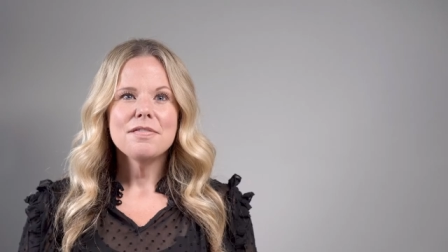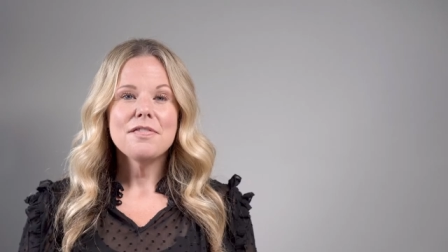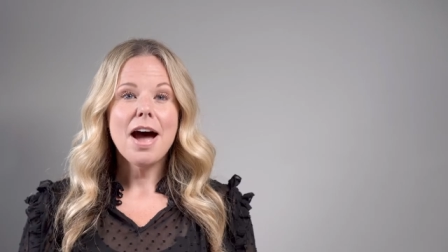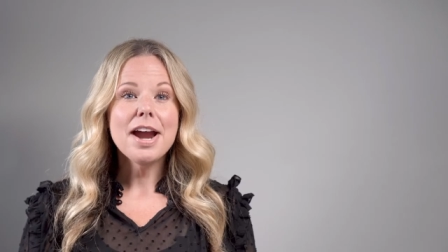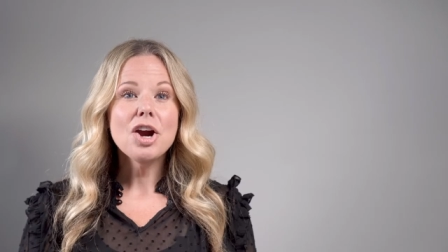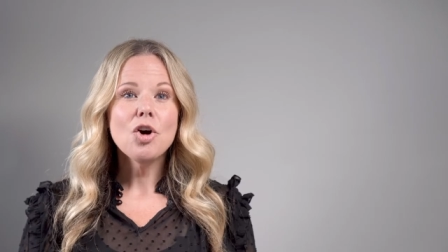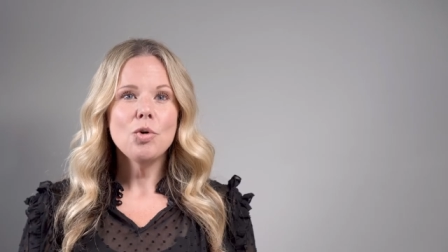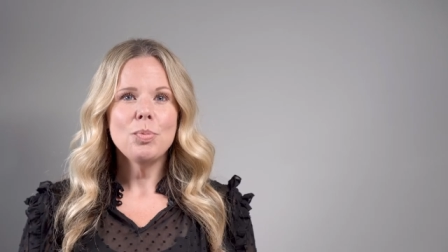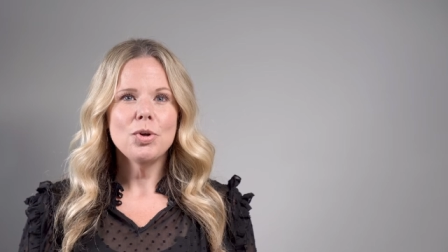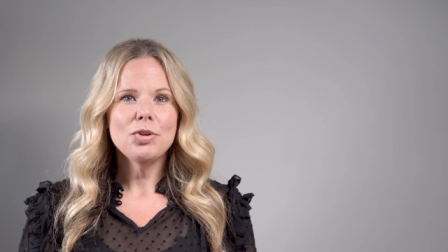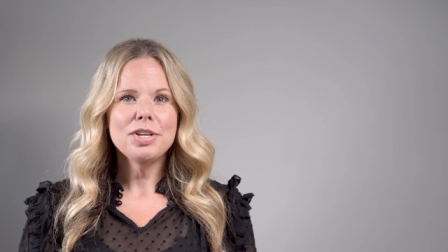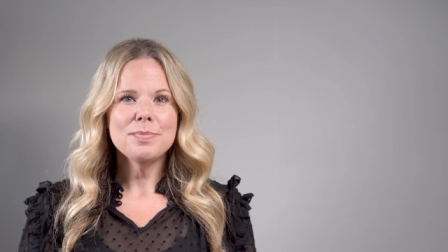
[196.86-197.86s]
Fire
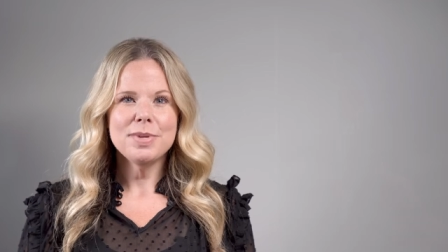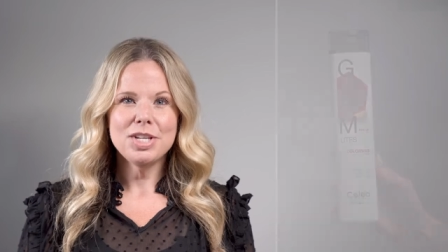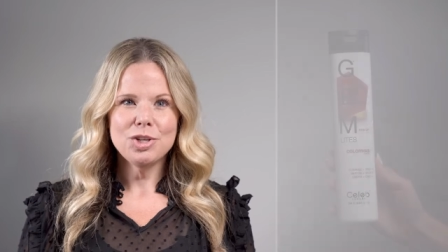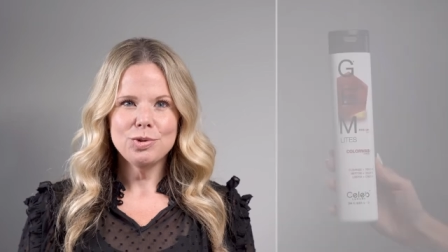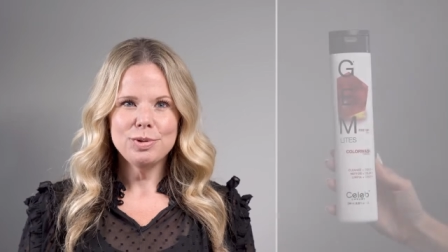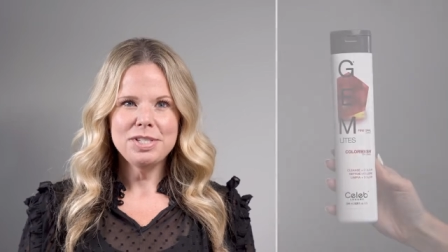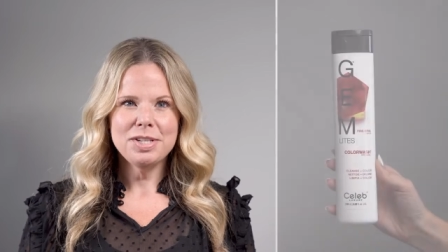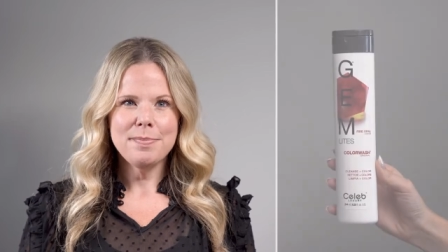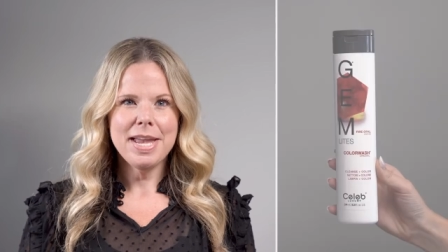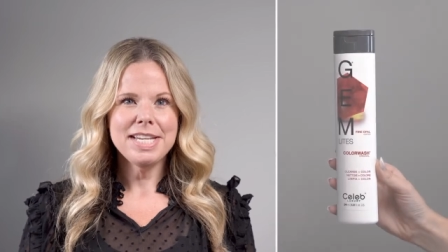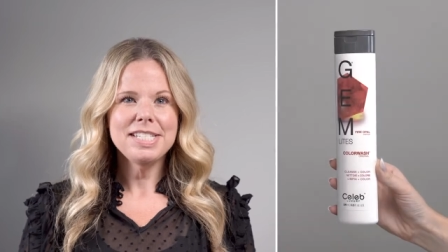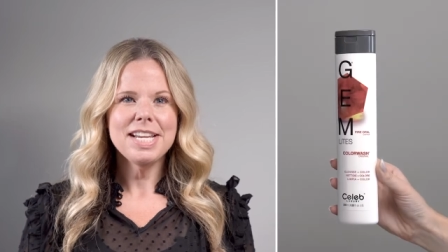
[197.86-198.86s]
Opal can be used to
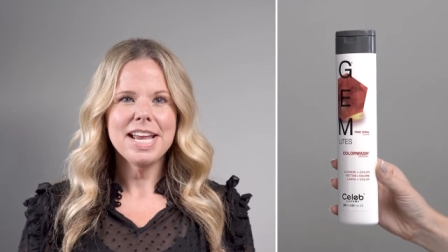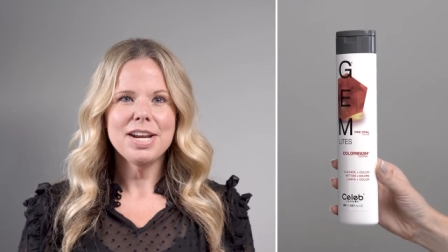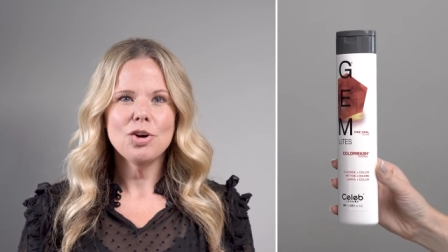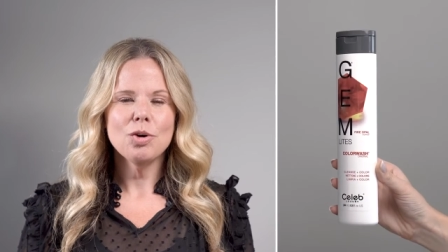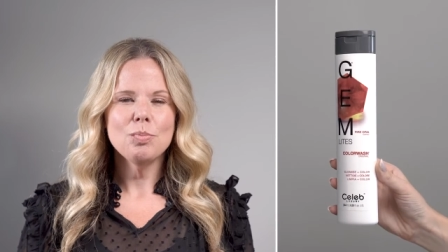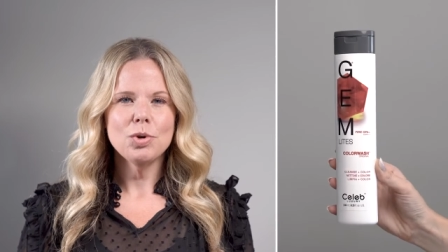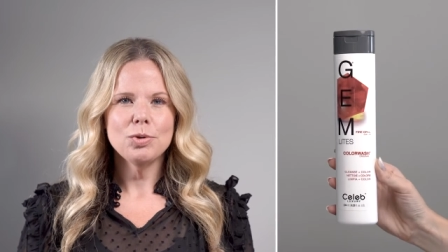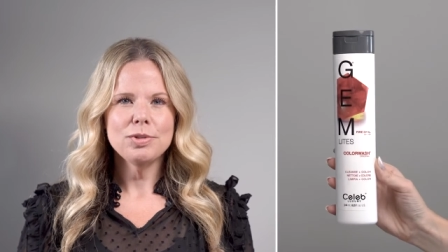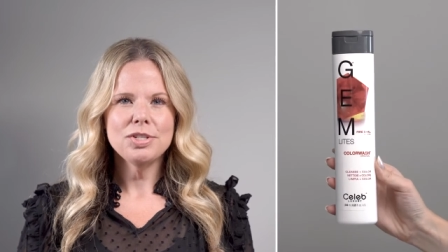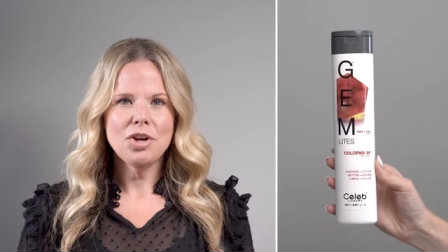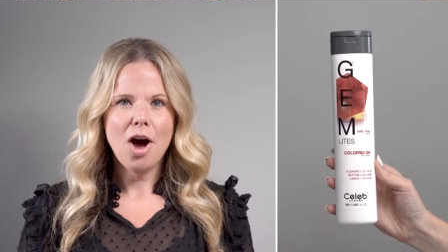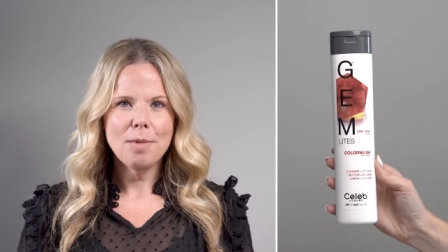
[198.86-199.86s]
maintain or
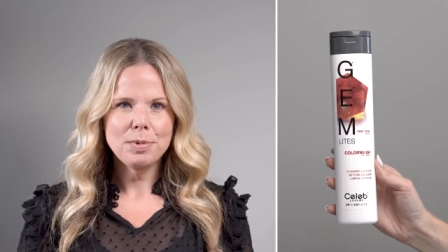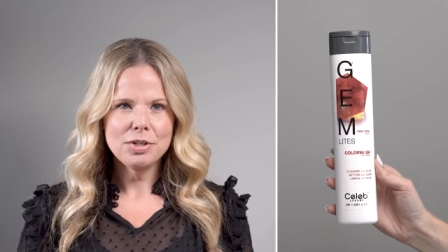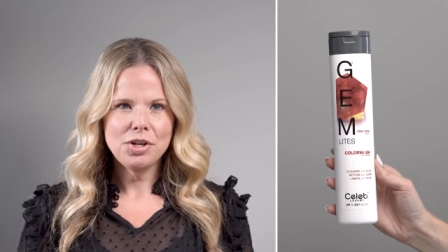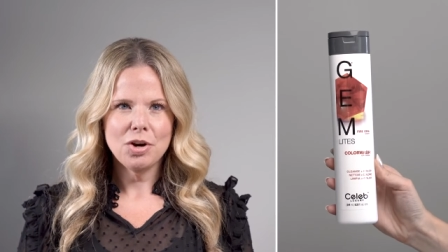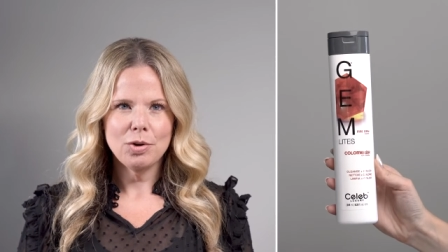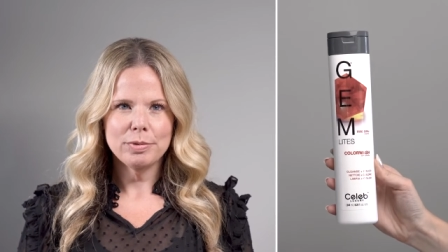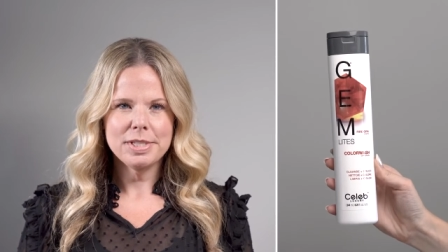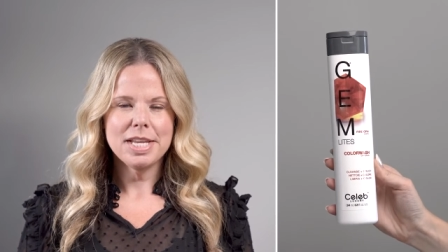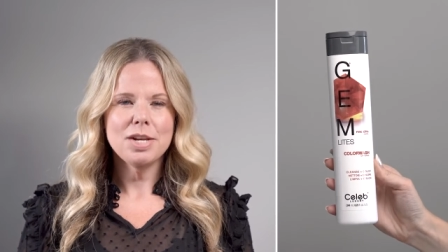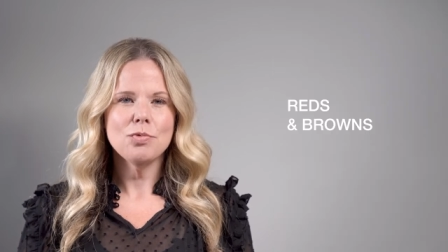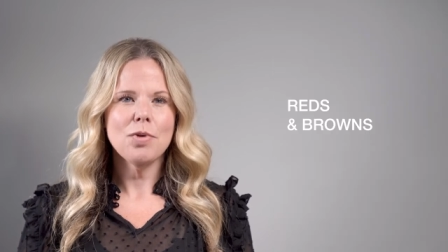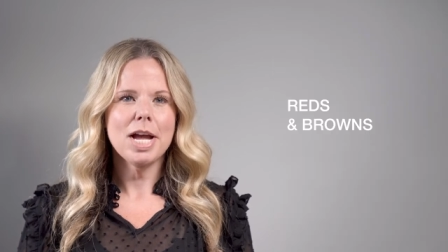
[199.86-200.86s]
boost copper tones
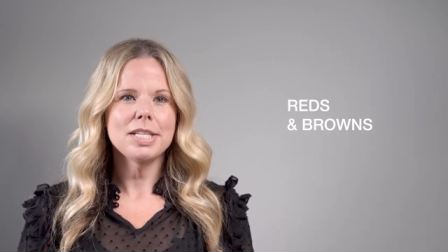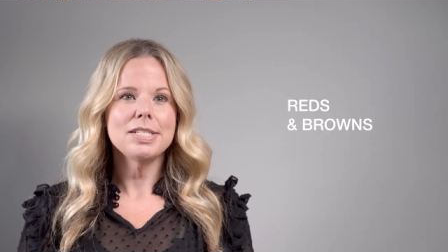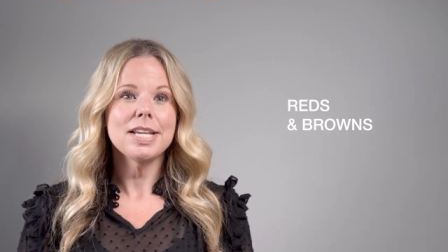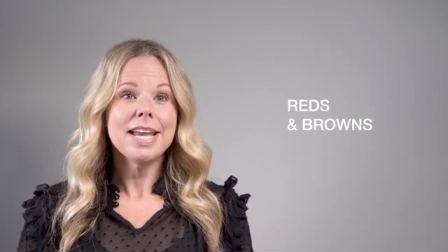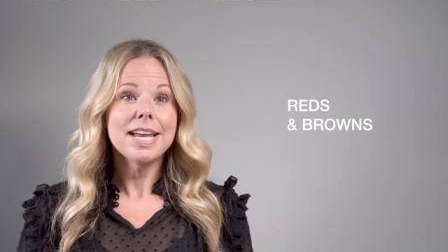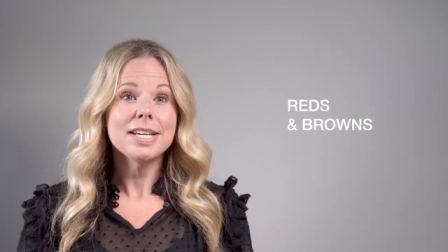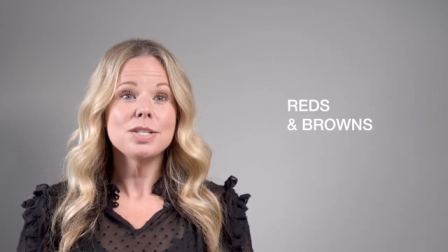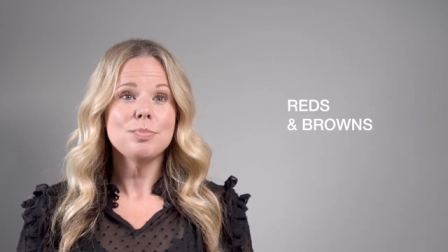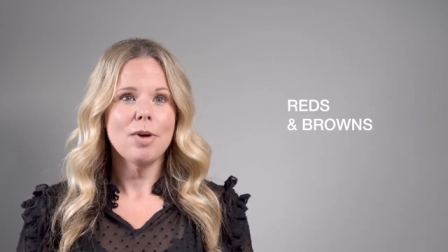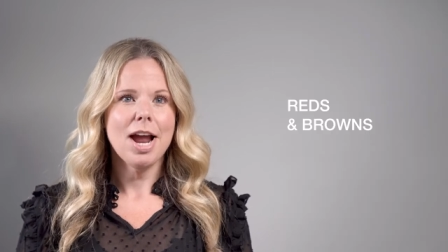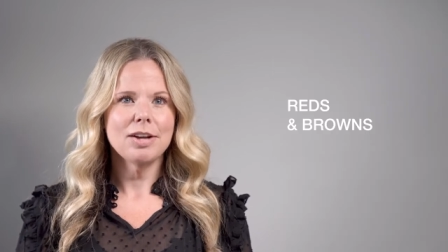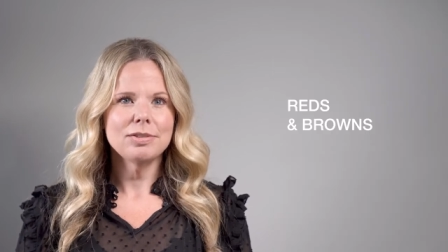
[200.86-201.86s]
in reds
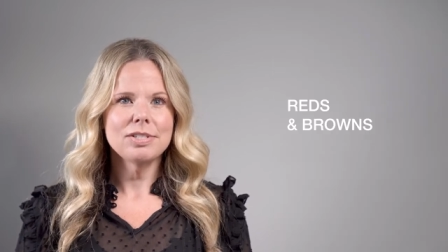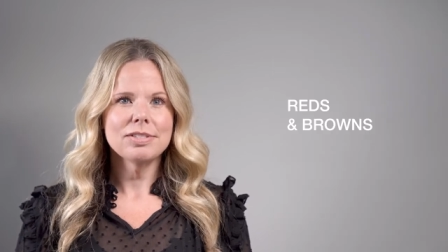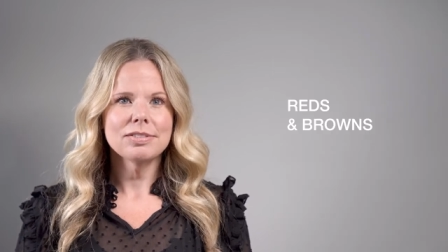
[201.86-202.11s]
and browns.